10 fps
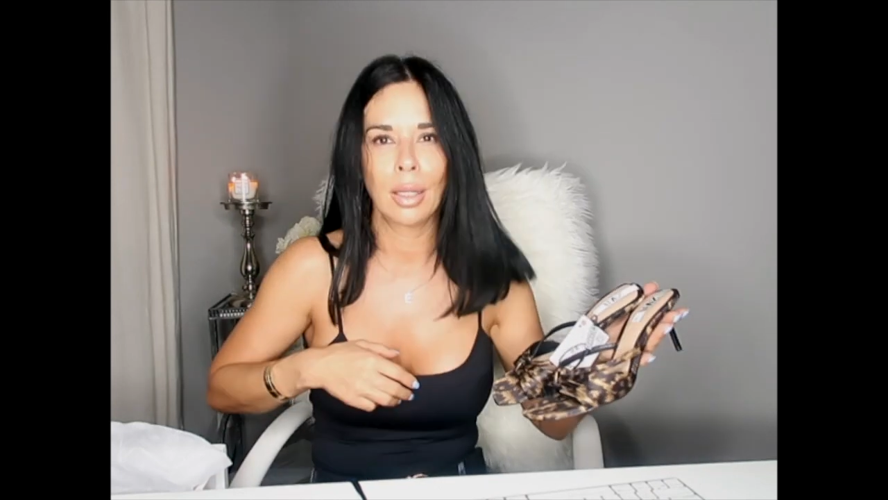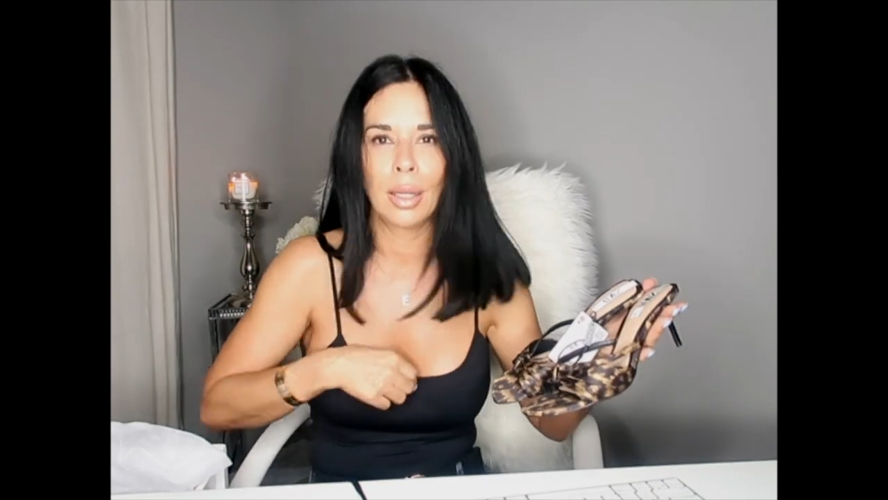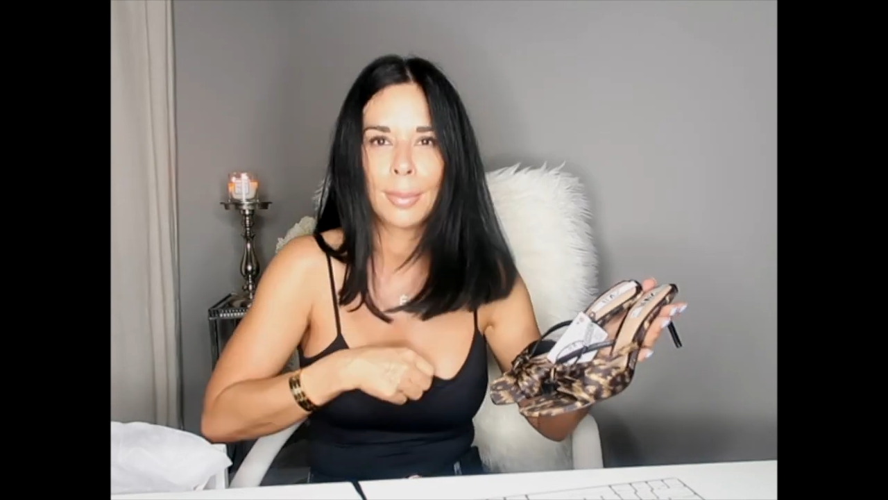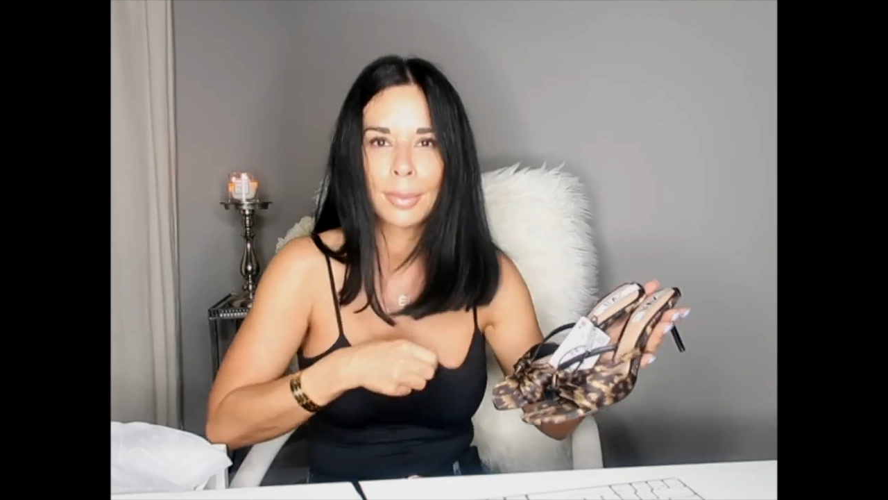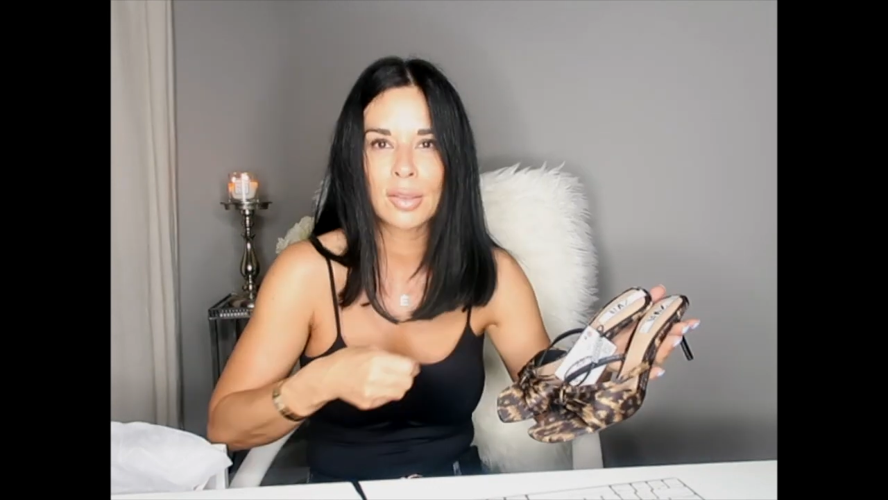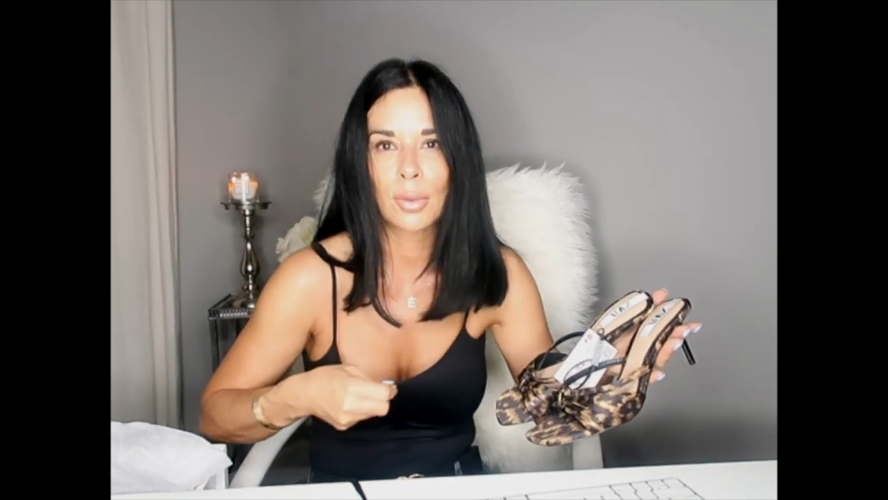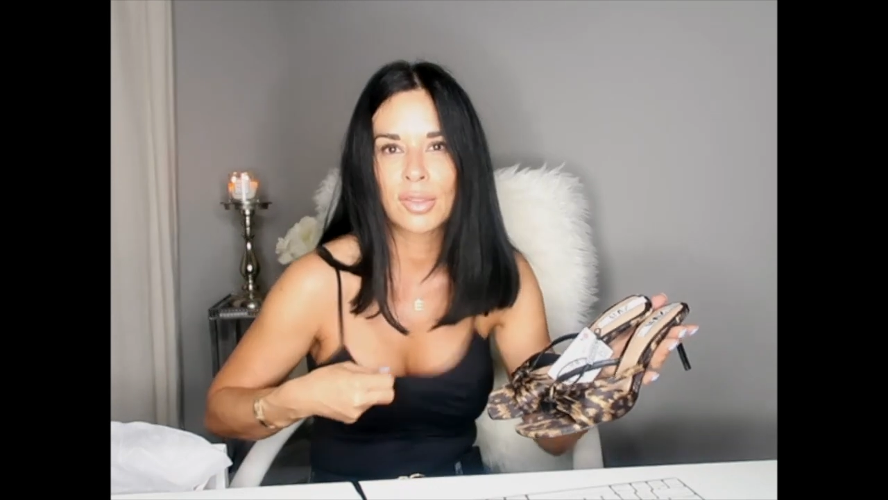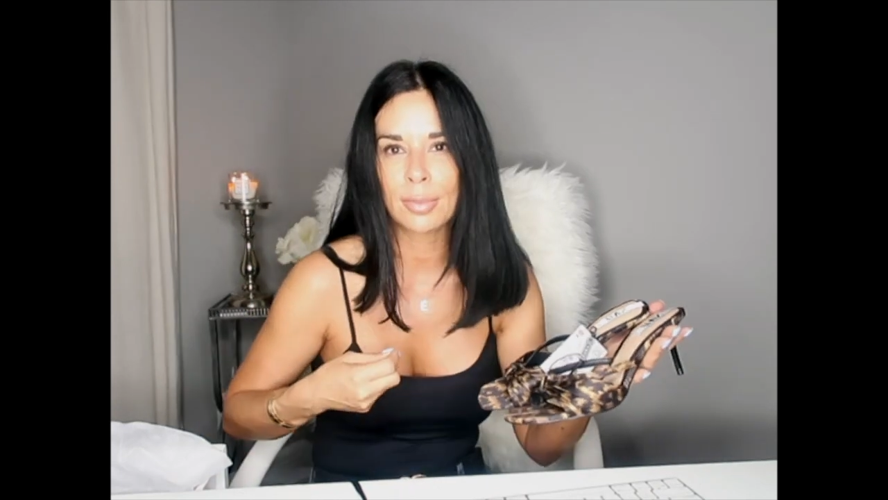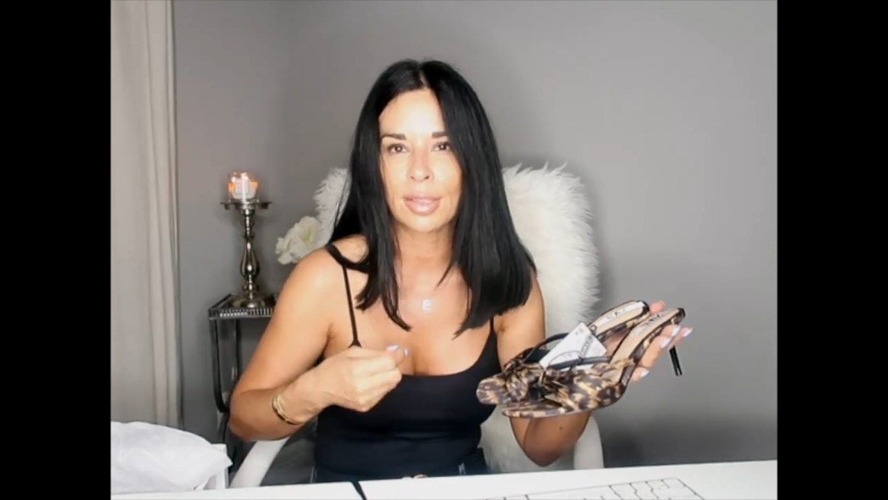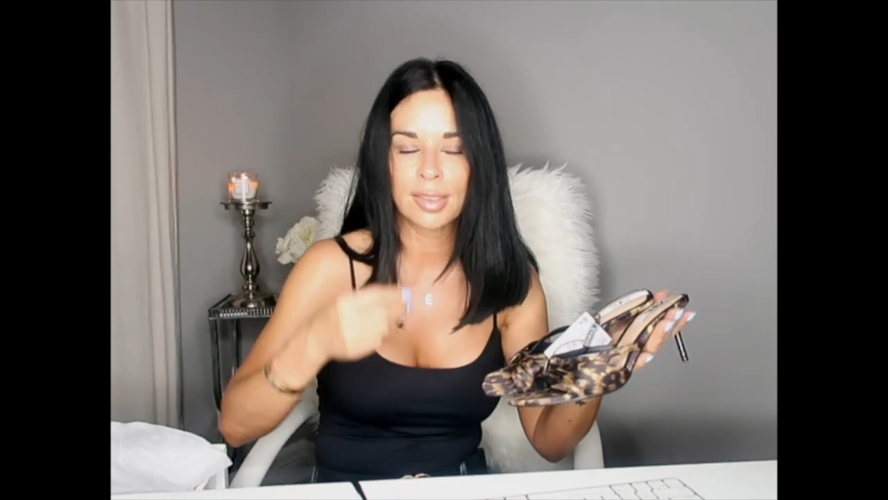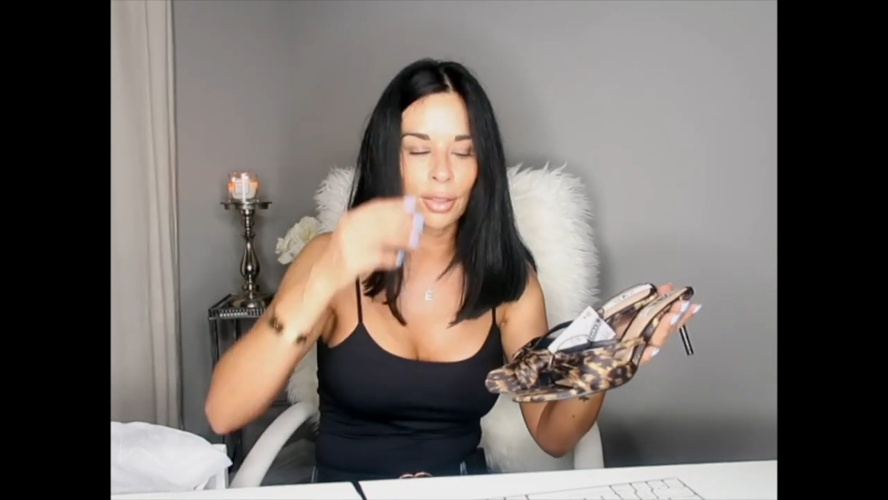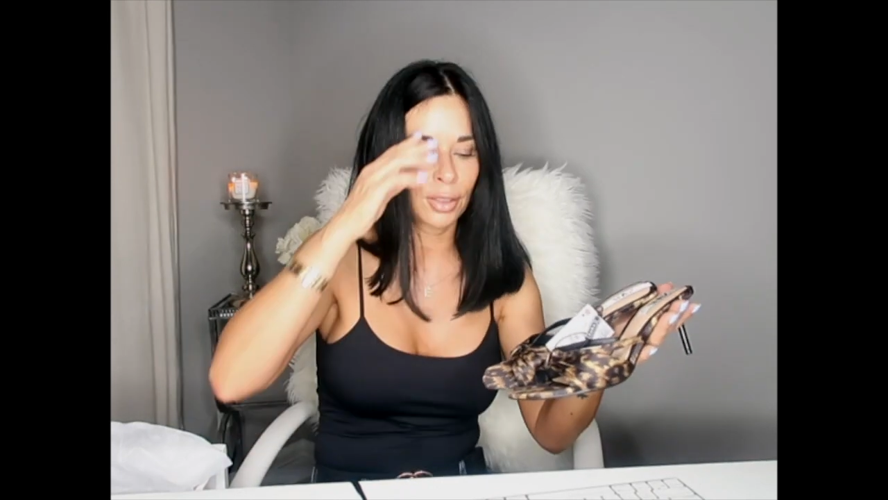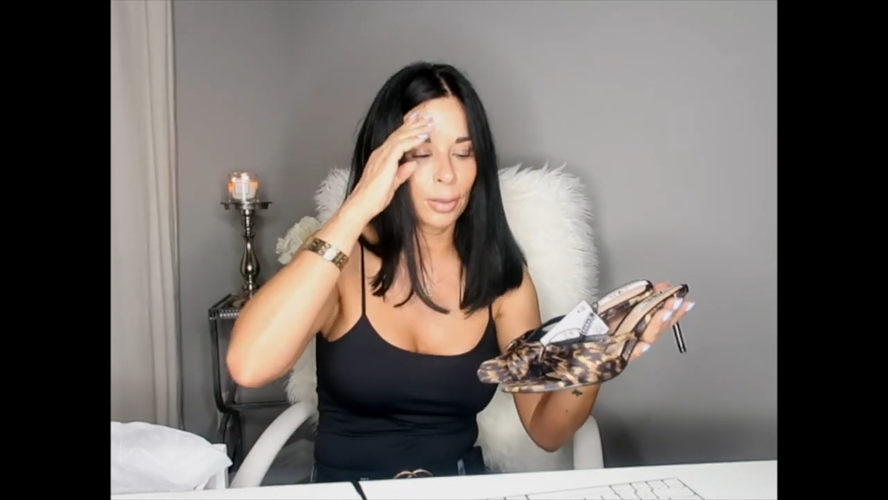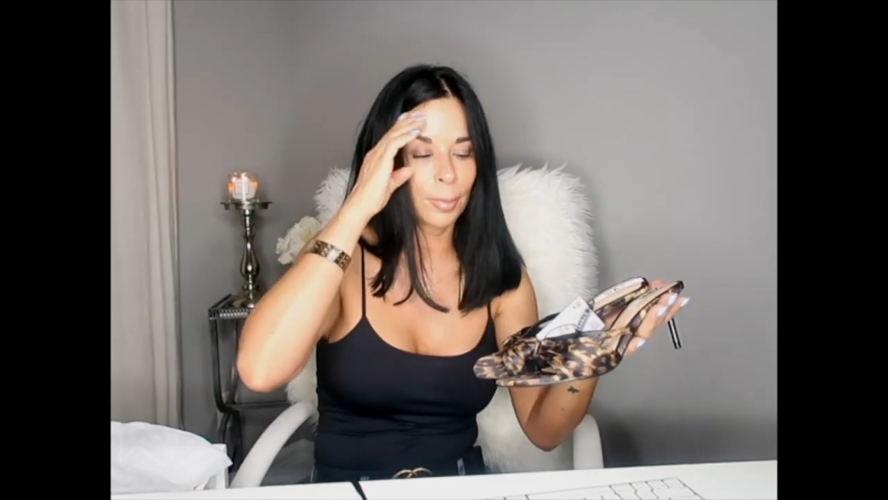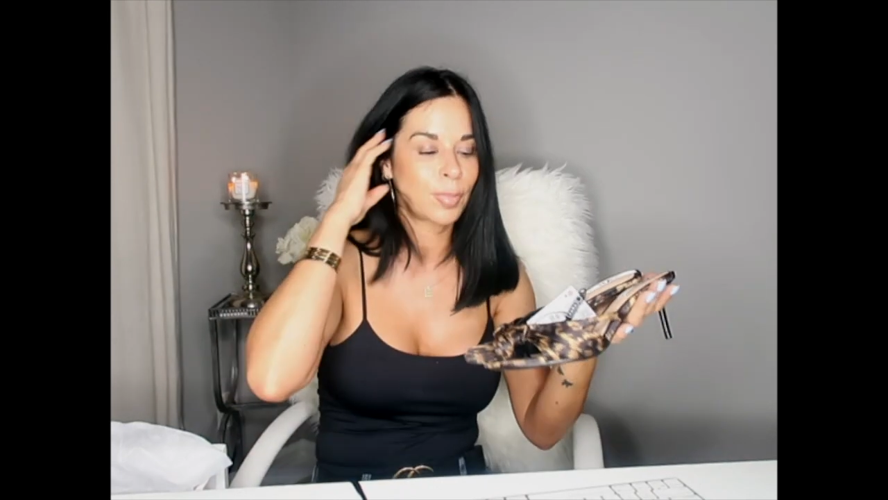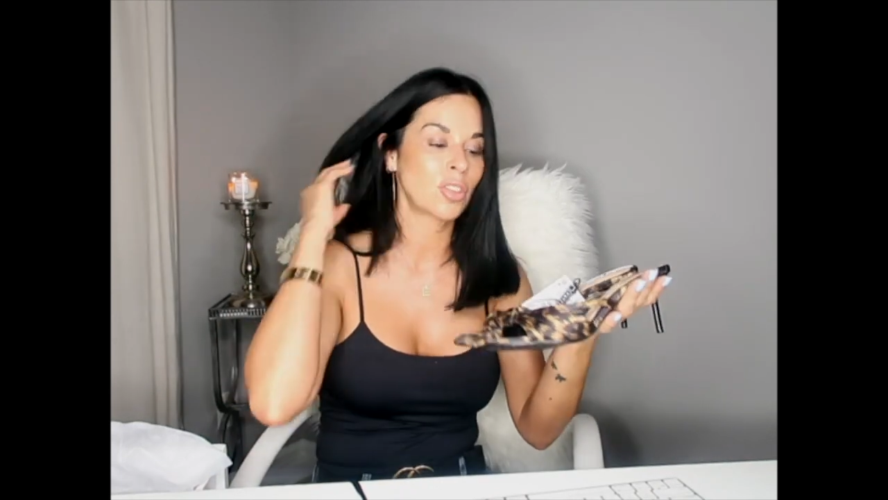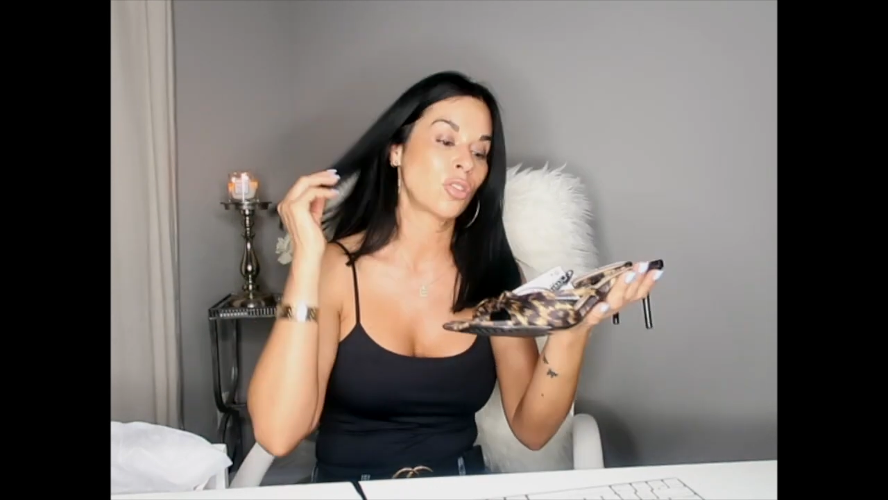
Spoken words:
I'm exposing myself here.